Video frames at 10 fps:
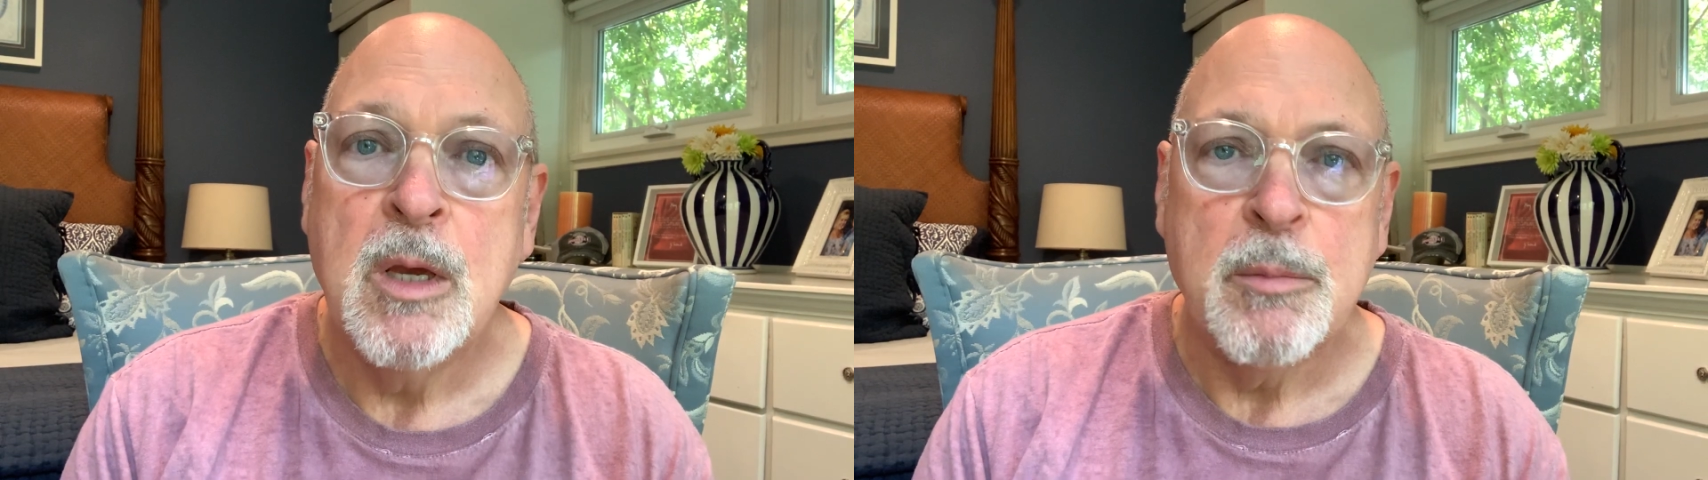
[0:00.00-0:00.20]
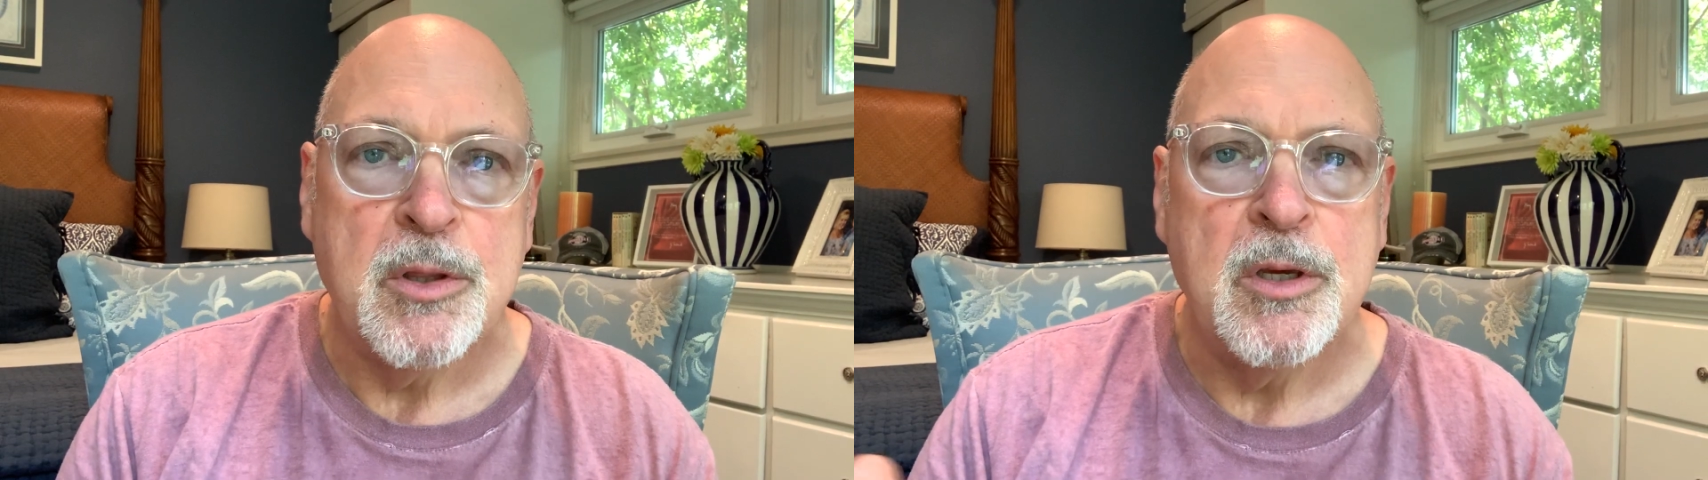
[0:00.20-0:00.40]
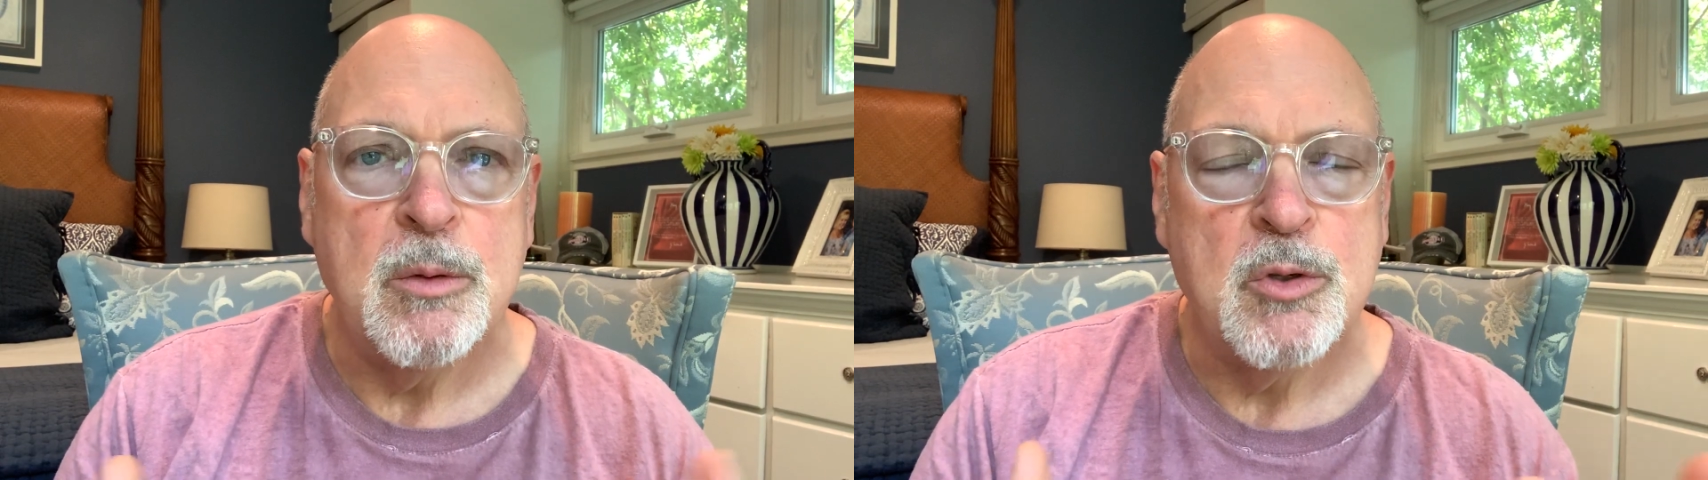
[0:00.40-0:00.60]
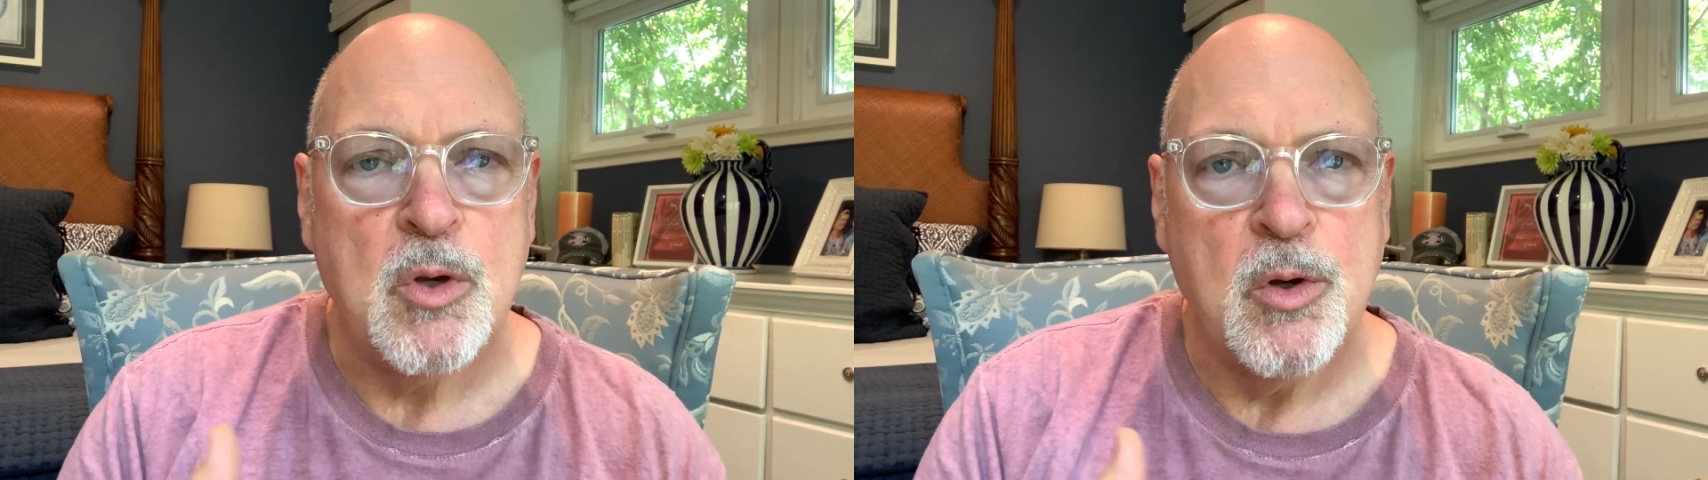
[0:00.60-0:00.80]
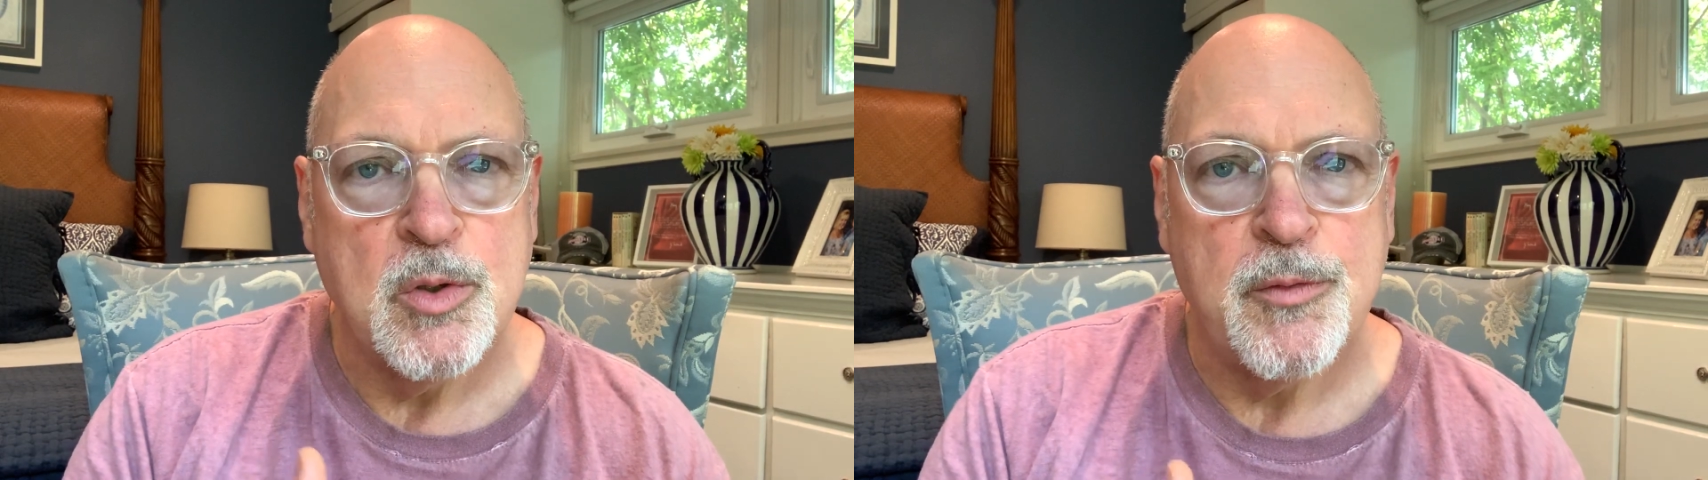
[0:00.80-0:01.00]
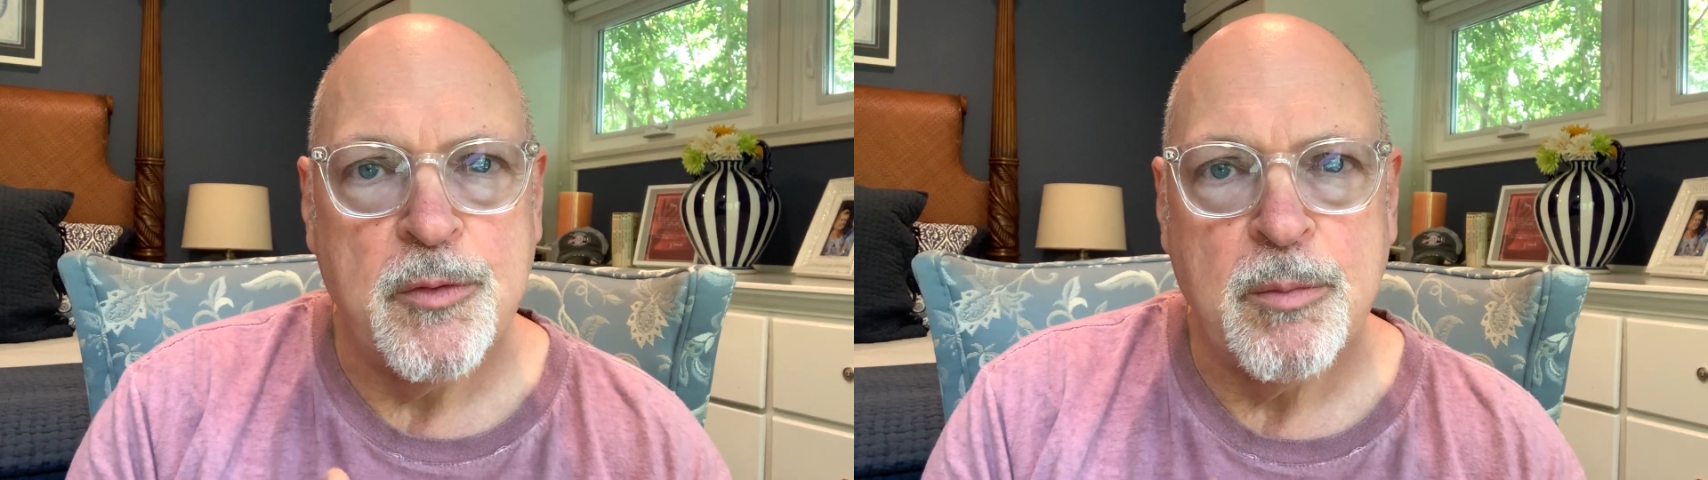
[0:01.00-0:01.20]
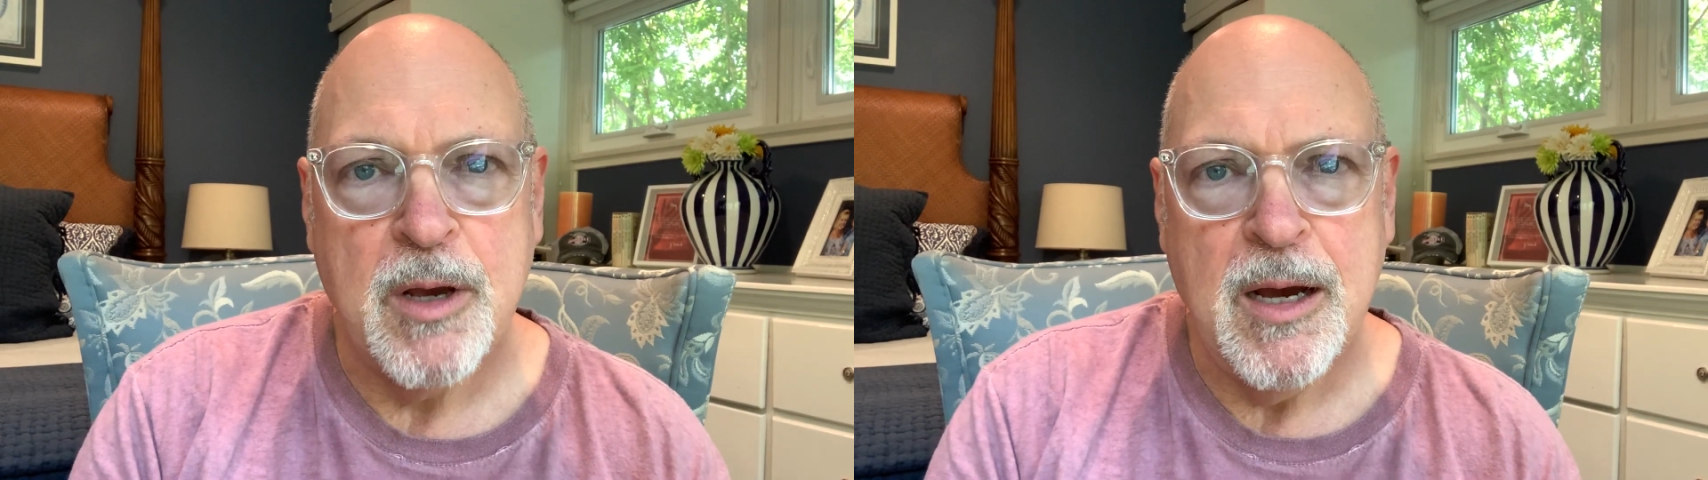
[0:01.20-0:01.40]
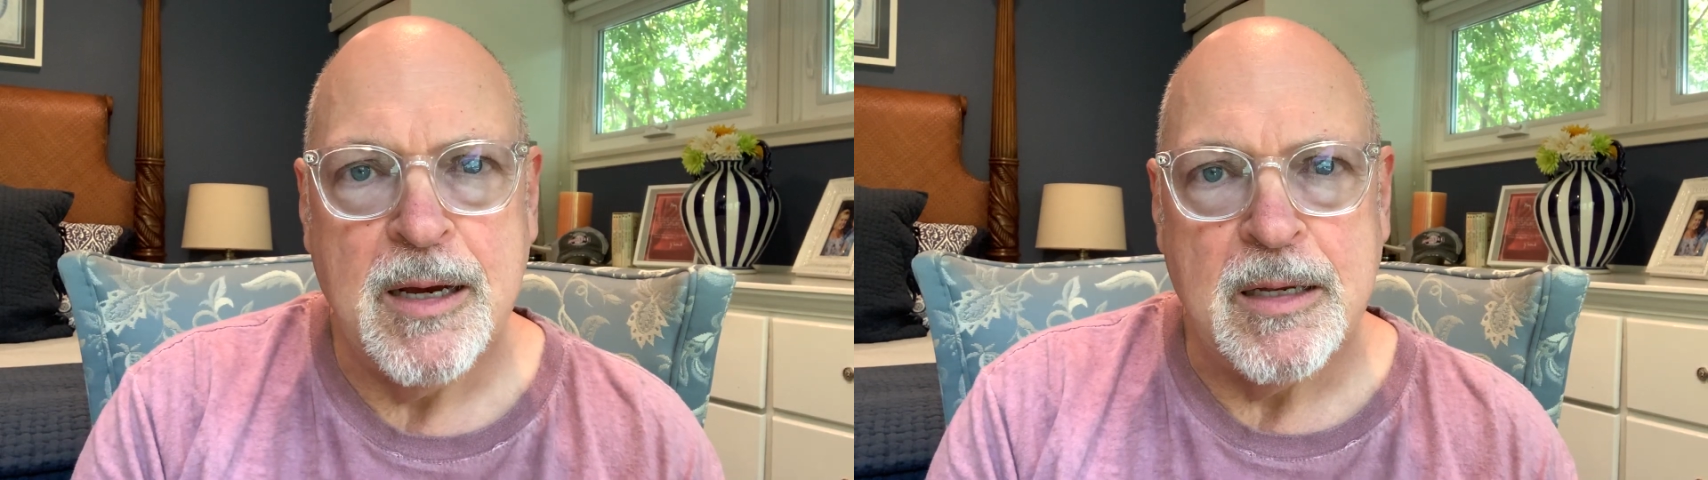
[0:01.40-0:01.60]
but then he was also from
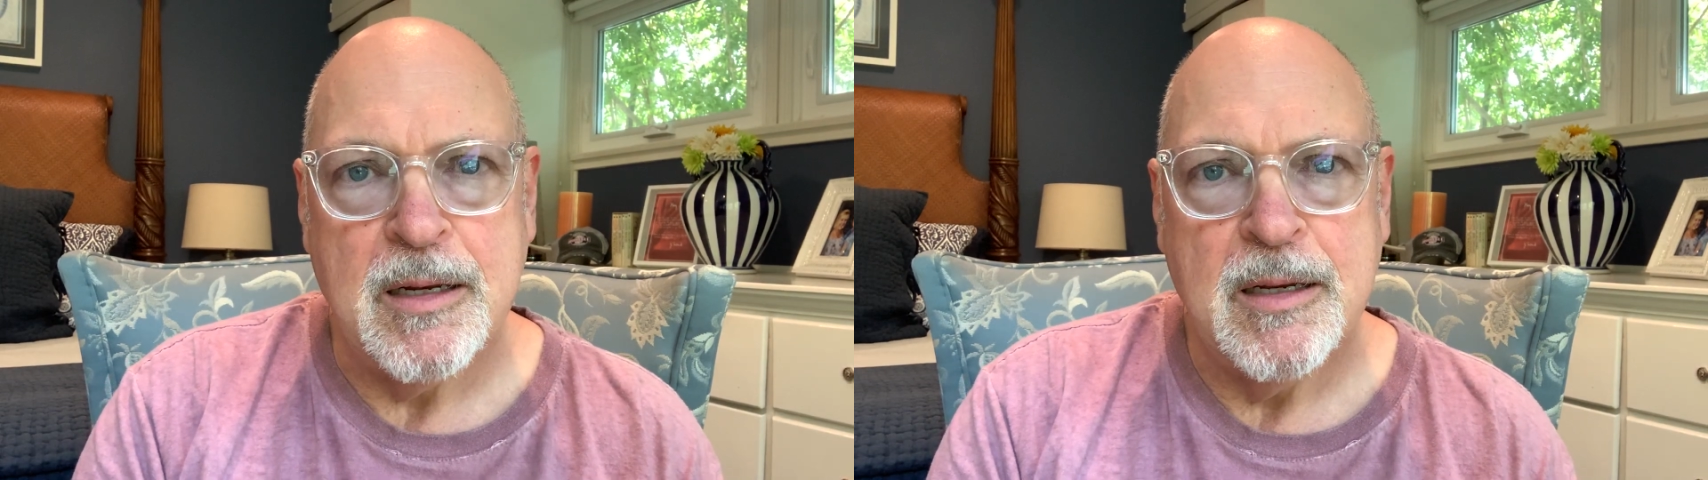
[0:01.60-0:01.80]
God.